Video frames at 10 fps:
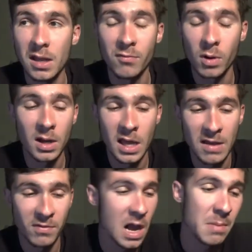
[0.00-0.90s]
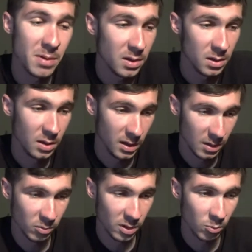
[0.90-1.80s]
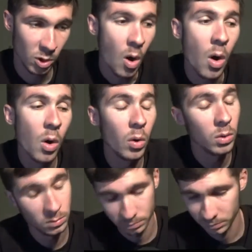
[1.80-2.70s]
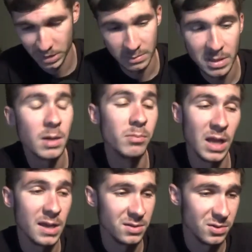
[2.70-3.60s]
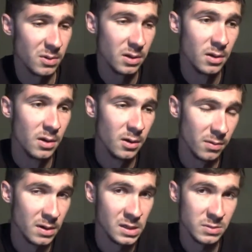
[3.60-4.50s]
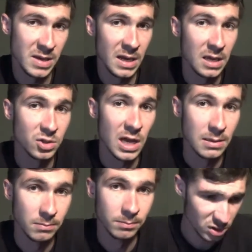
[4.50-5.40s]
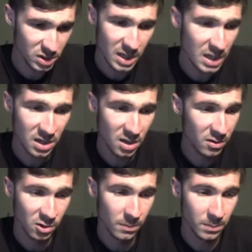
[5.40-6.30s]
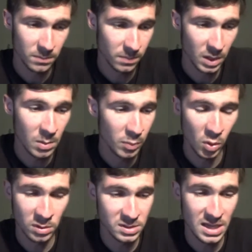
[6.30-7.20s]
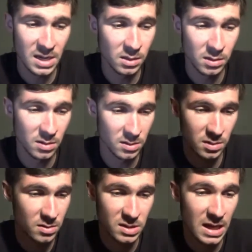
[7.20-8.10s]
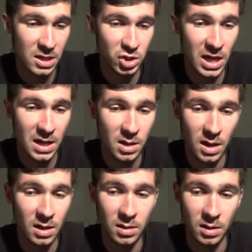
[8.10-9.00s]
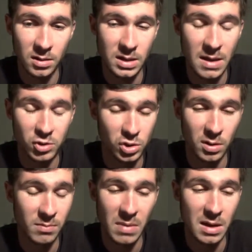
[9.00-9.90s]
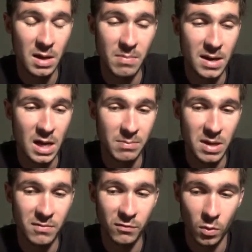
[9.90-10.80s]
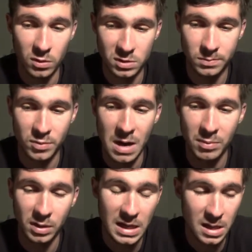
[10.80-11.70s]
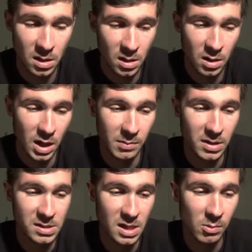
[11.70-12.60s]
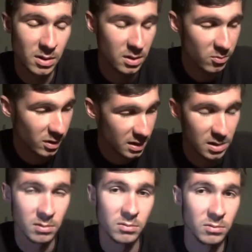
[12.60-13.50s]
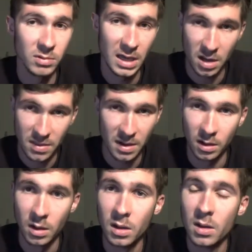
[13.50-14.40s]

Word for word: If we're gonna have COPPA and we're we're all gonna be compliant to it, there needs to be an age gate. Just like any other porn site, there there's an age gate, and it, yeah, sure, it it might not be enforced properly uh, because anyone can really get on there.